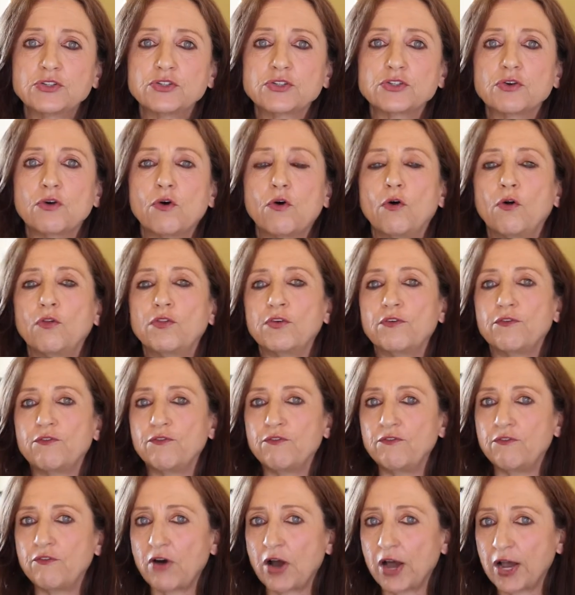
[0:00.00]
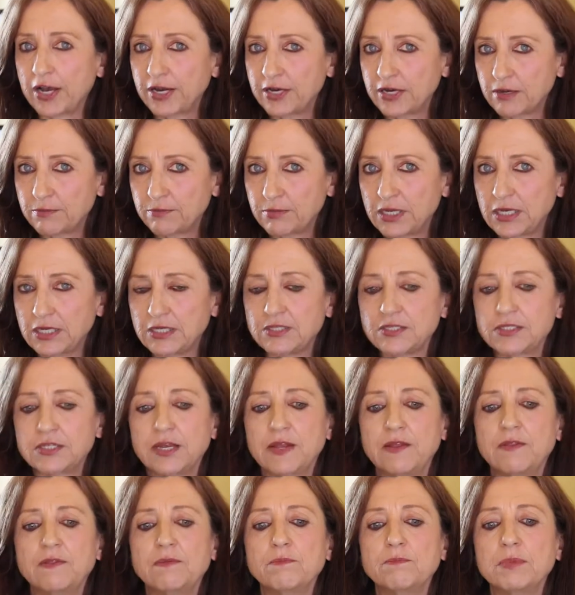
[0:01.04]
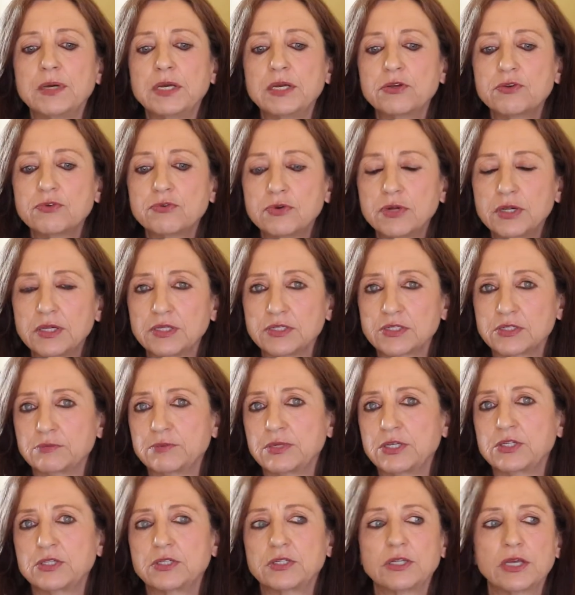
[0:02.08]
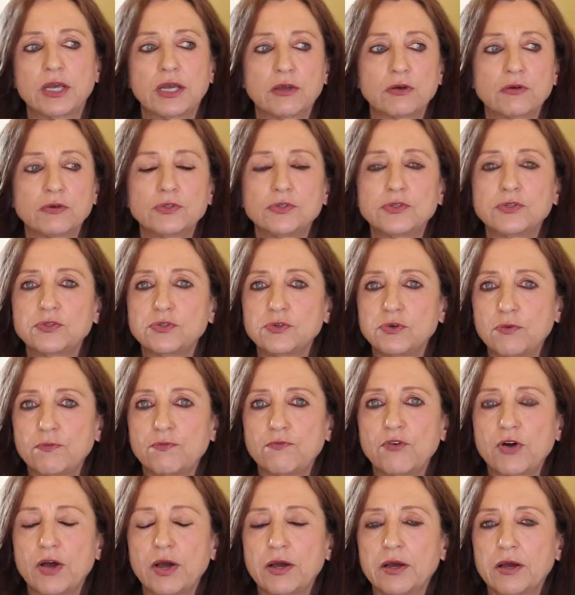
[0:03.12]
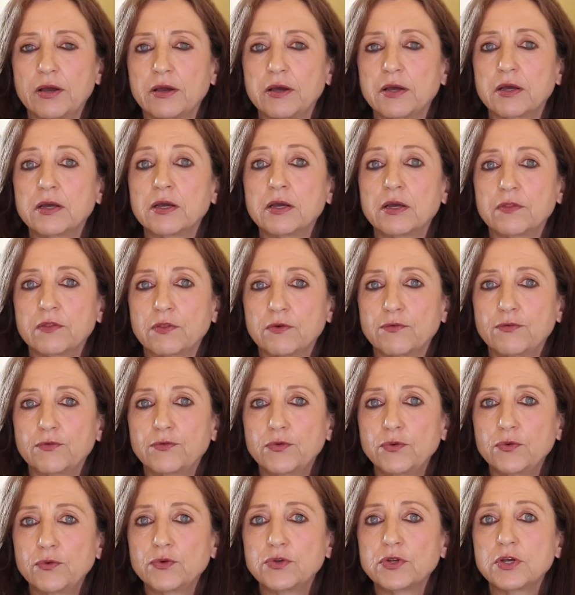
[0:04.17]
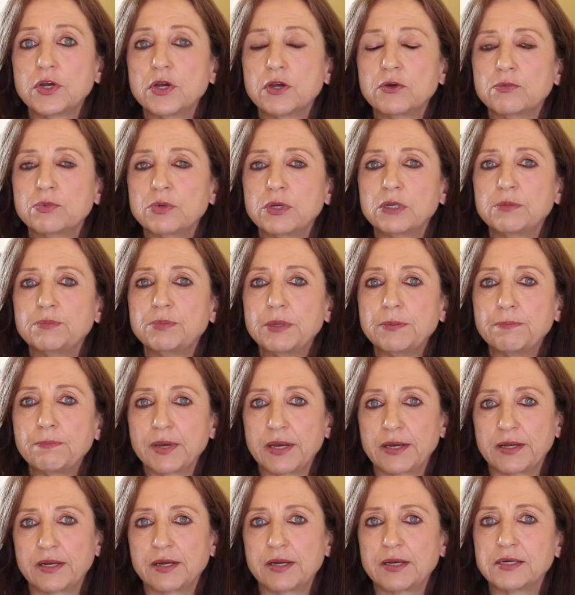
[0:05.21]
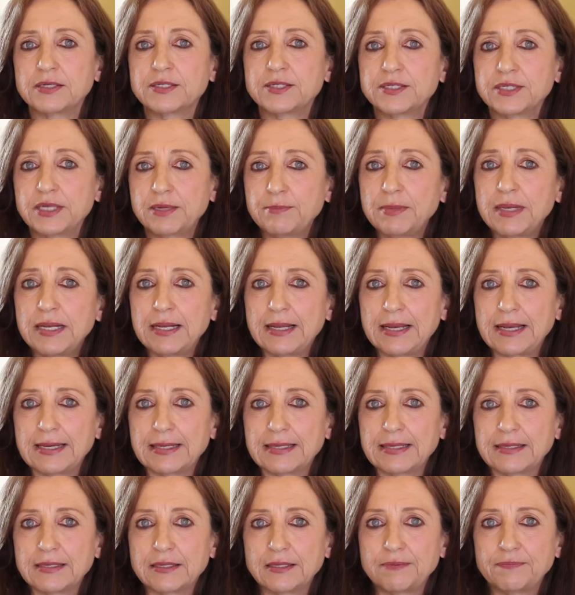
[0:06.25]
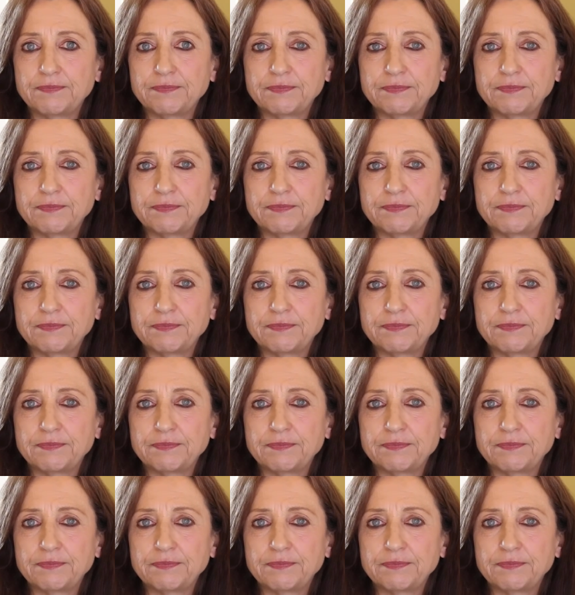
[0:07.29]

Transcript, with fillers: So all the vitamins and minerals which they consume via the food will be better assimilated.